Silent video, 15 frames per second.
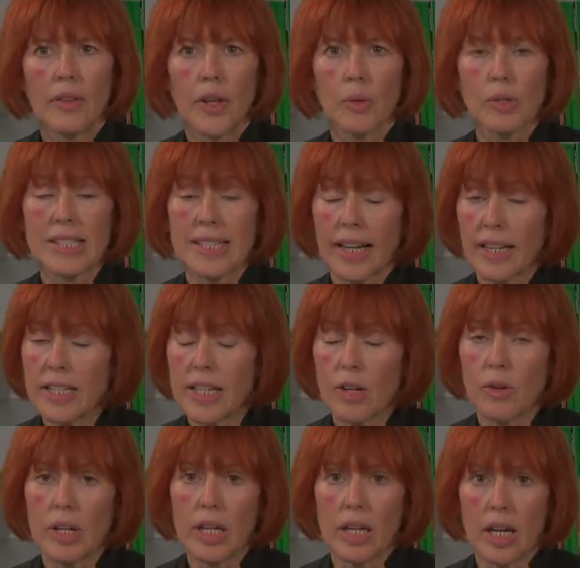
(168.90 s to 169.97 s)
There were
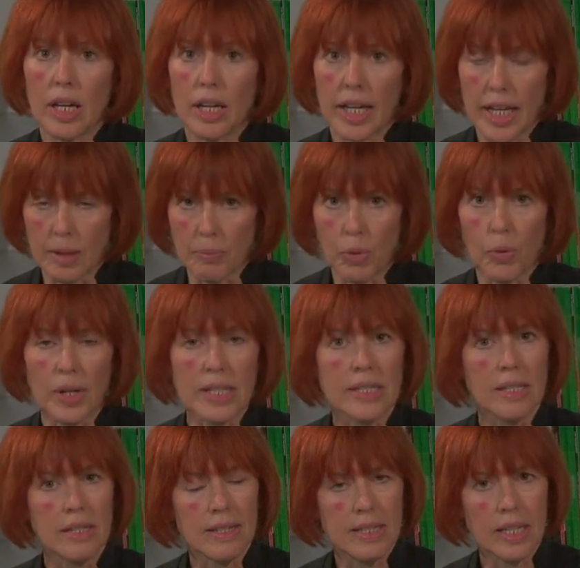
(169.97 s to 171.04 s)
secondary
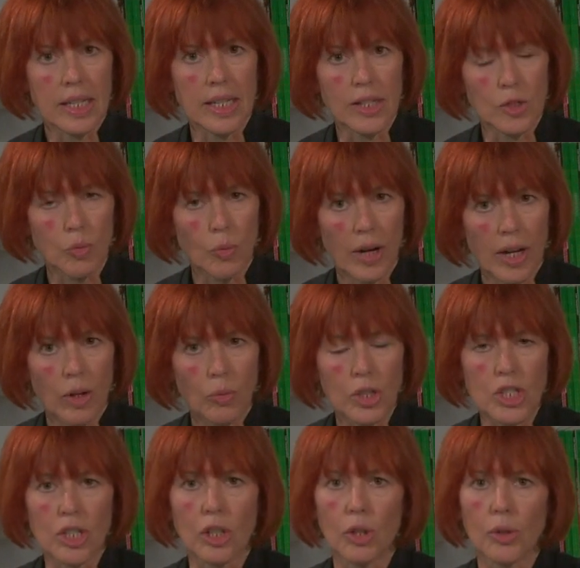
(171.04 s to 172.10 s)
endpoints in the study as well,
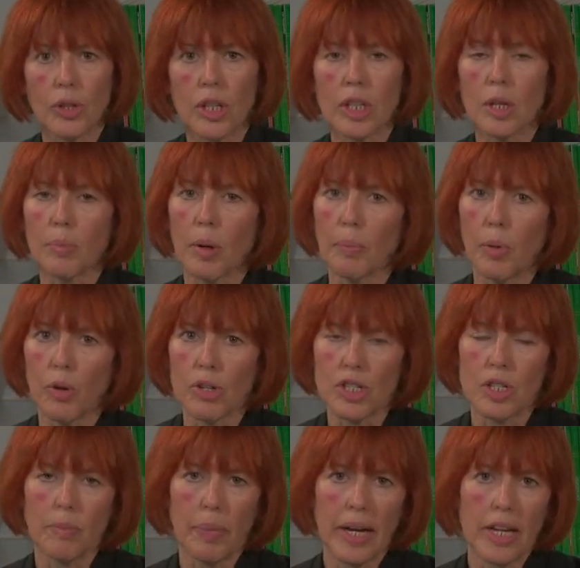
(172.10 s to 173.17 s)
which included the
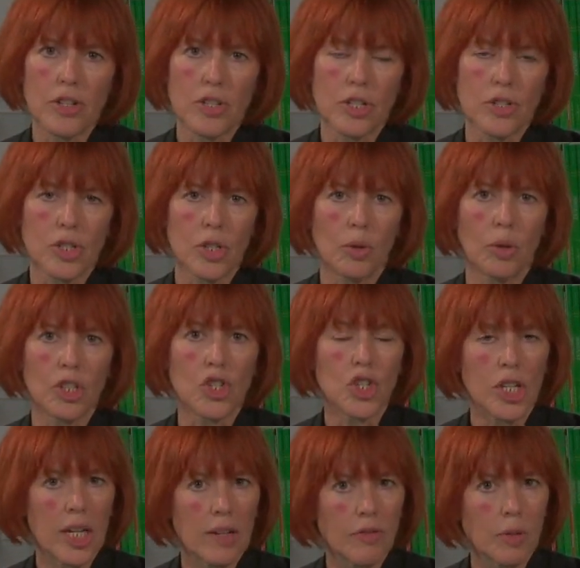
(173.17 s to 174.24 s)
proportion of patients who
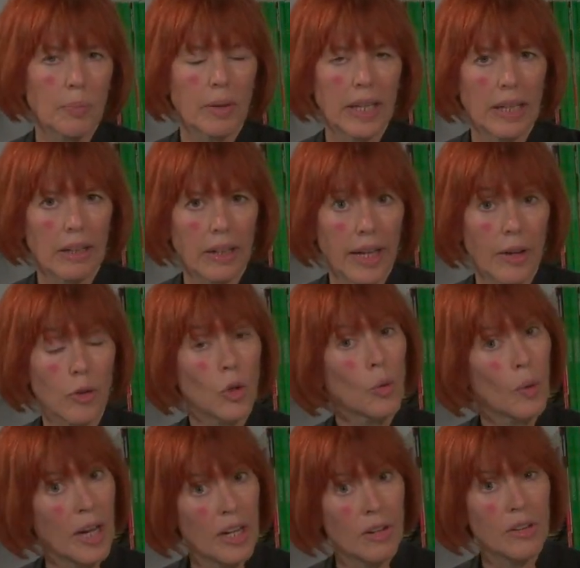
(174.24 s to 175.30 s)
achieved a platelet count
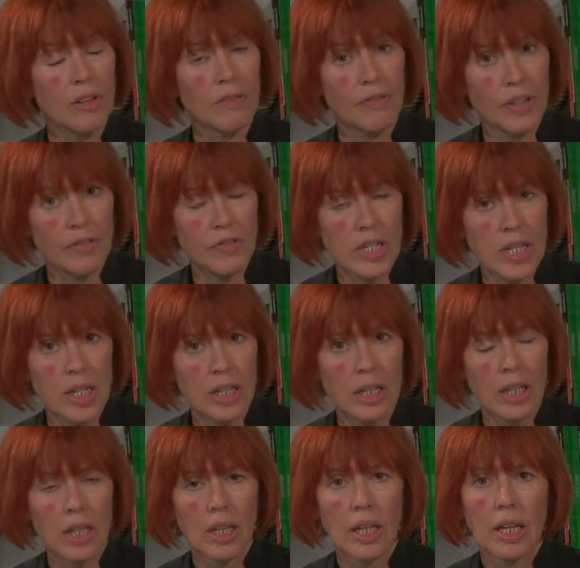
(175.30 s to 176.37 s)
greater than 50,
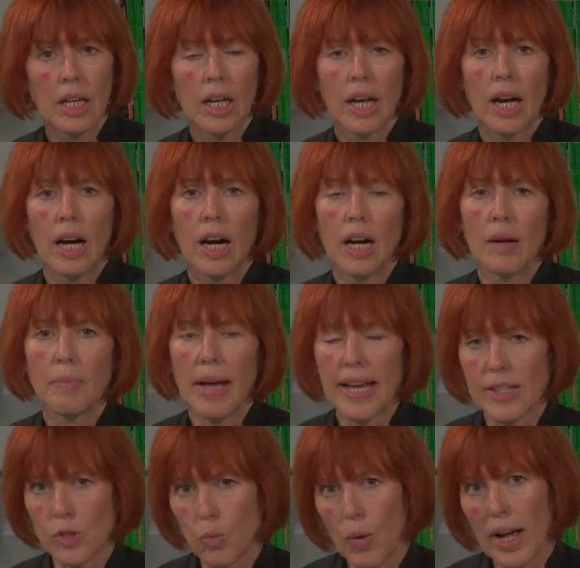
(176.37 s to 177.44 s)

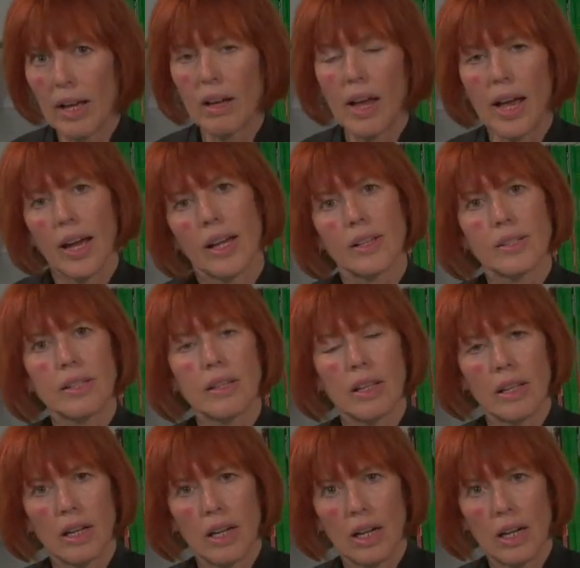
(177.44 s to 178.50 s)
as well as
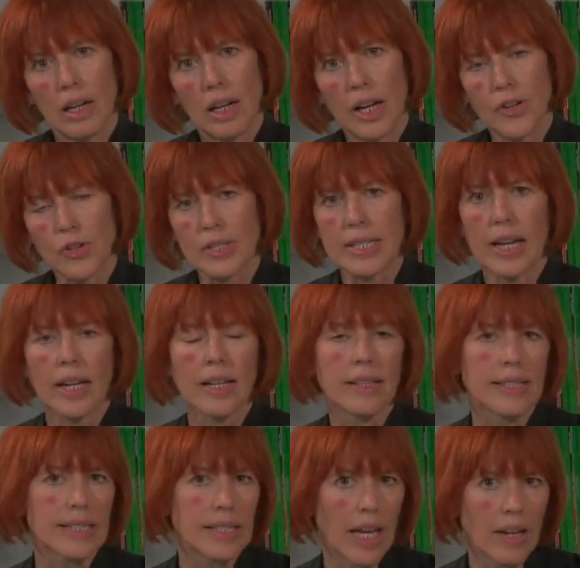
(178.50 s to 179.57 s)
understanding
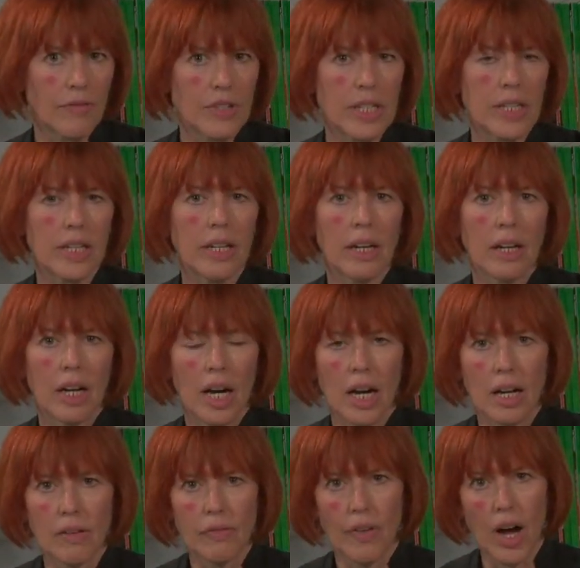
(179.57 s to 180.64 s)
the safety
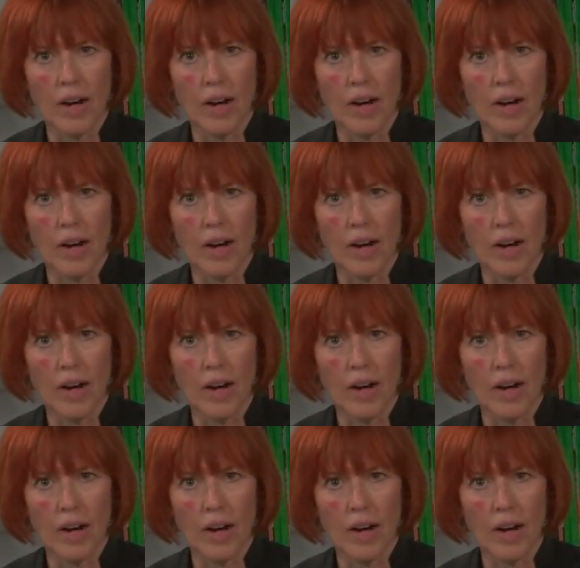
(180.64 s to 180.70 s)
of